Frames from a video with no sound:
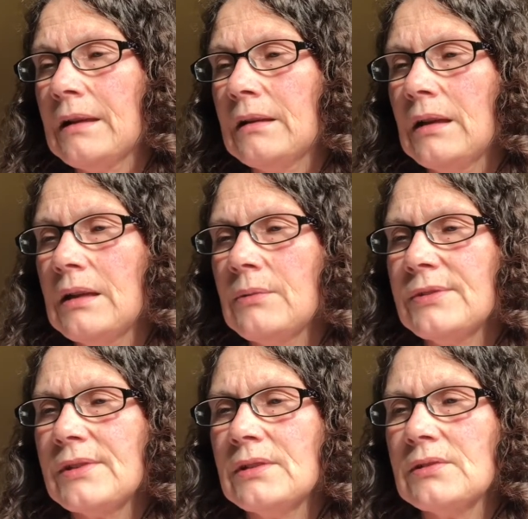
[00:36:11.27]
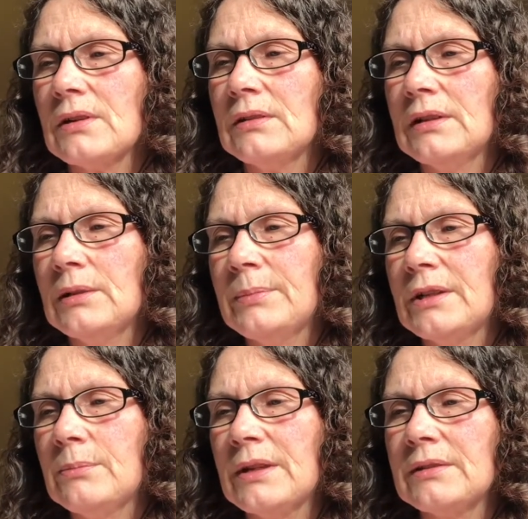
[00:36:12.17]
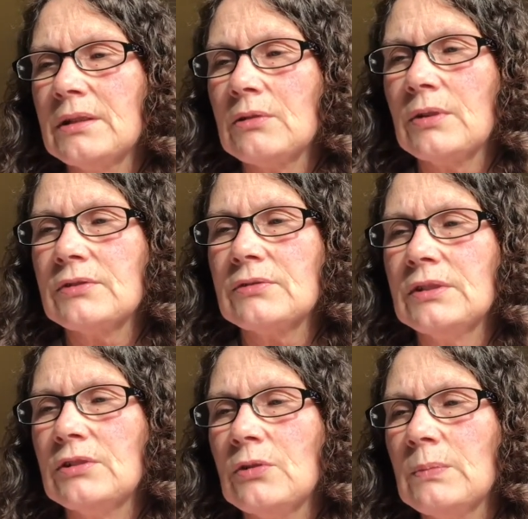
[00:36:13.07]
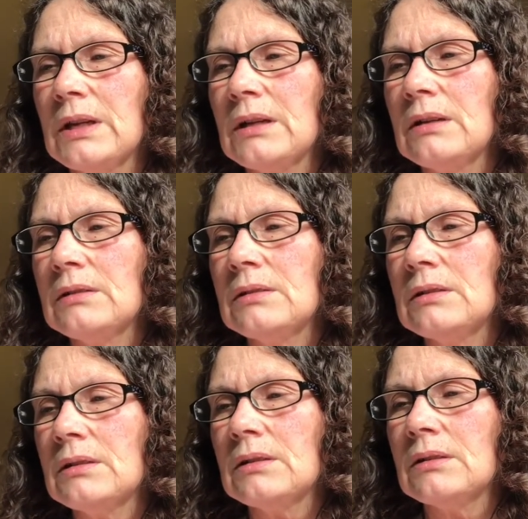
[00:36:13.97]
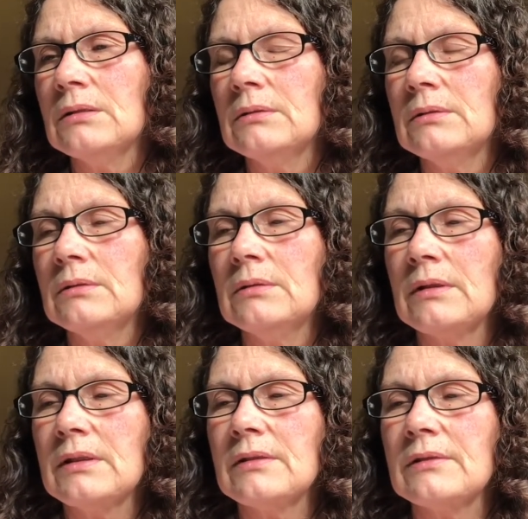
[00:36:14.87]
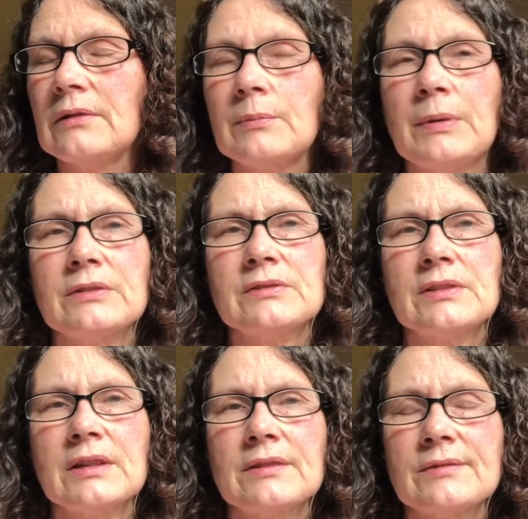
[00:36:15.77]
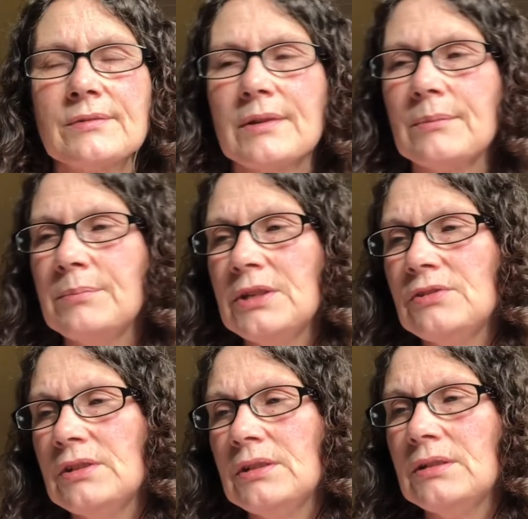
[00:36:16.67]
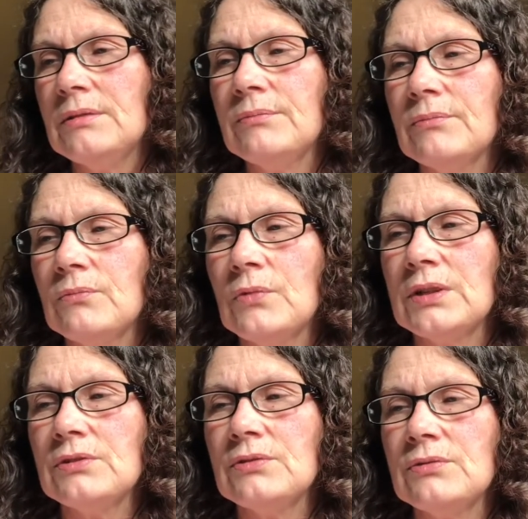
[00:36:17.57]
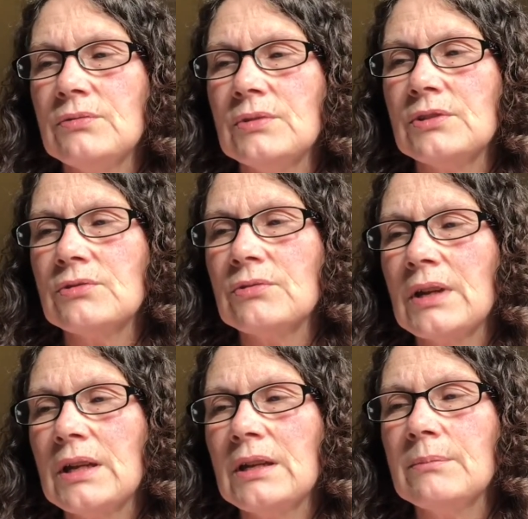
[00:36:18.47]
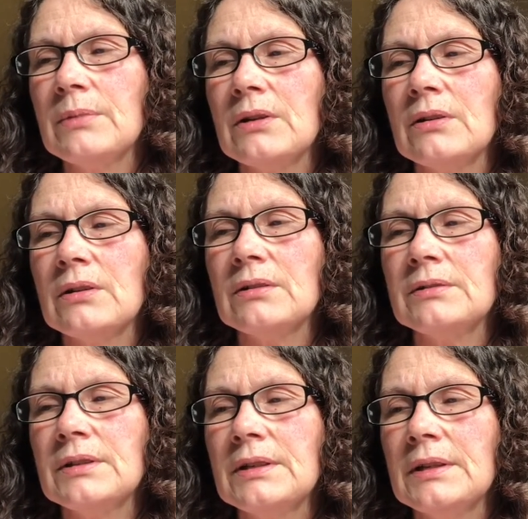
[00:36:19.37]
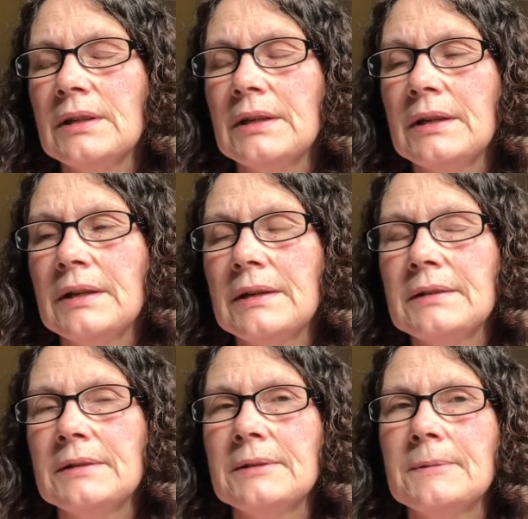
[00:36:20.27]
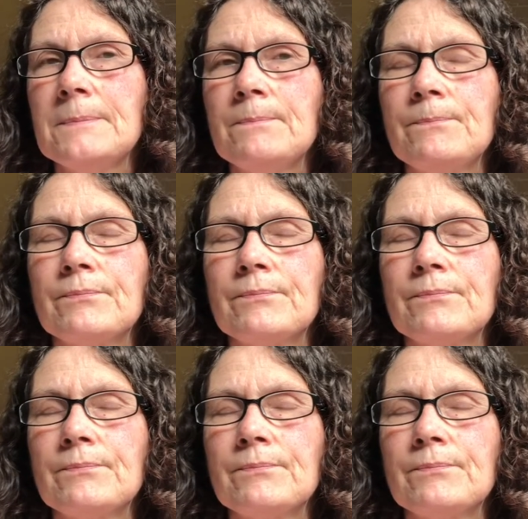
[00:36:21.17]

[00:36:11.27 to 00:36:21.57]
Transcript: And I was going to talk a little bit about the equestrian nomad. I think this is part 6. Beege went to a training barn, and